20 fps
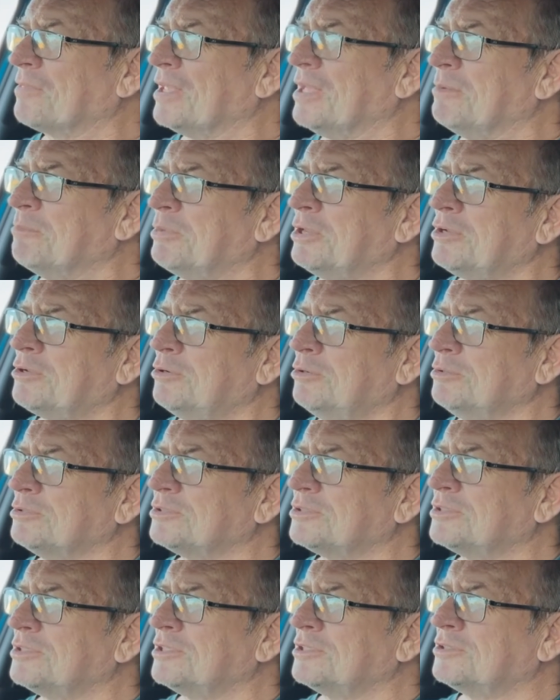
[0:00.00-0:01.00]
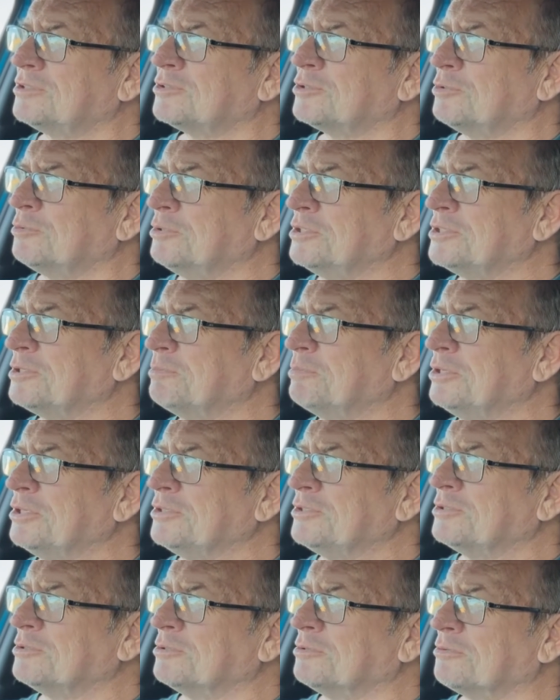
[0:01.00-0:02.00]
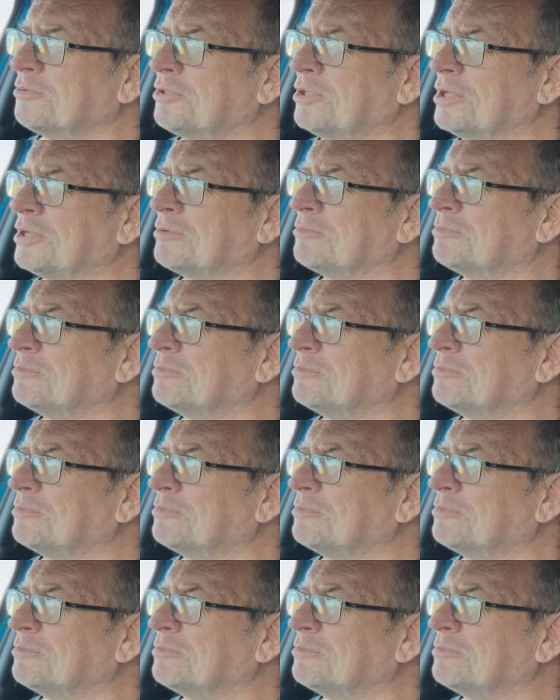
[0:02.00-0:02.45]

But of course, this is always a personal thing.